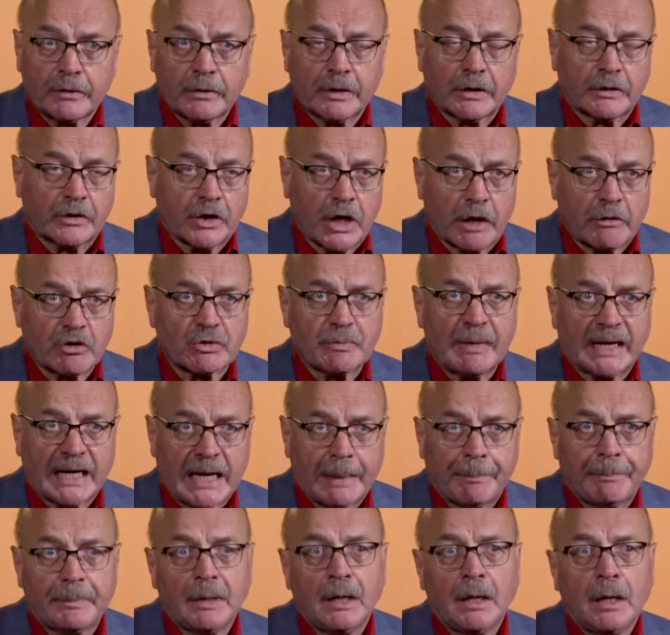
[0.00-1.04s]
The Irish make
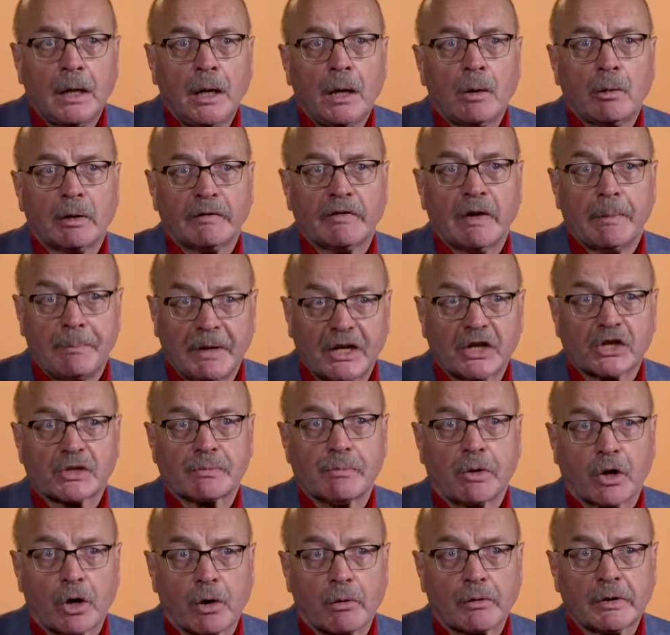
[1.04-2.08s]
up one of our biggest
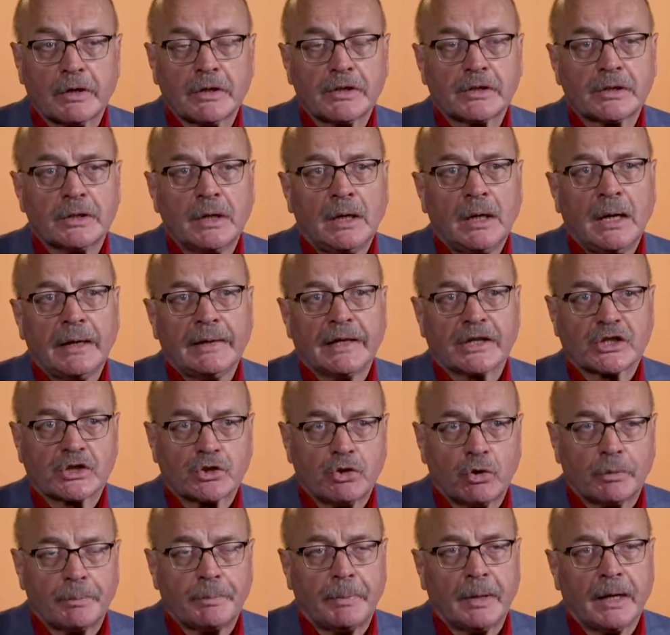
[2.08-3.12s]
minorities, and that's
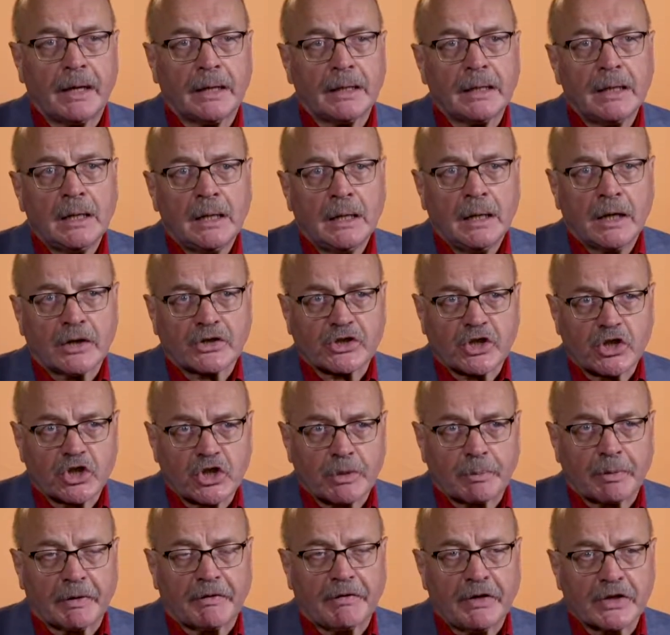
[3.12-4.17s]
taught by Associate
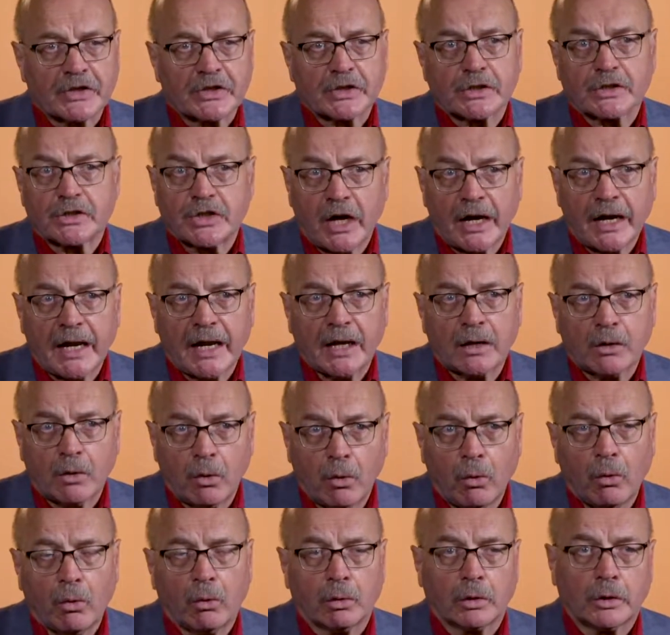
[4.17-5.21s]
Professor Diane
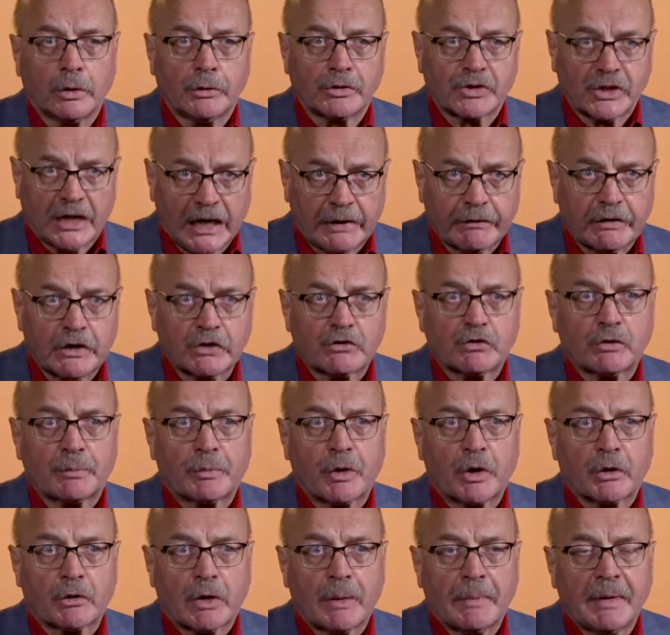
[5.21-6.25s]
Hall, who's the head of the history
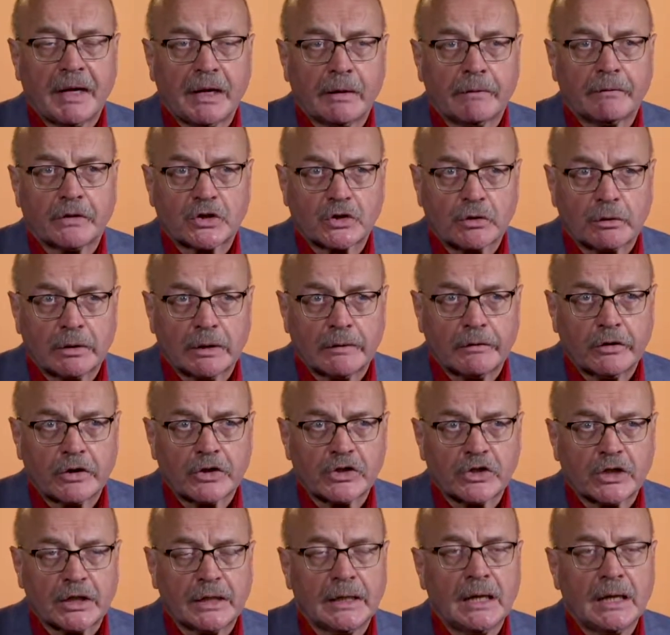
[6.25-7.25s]
program here at Victoria University.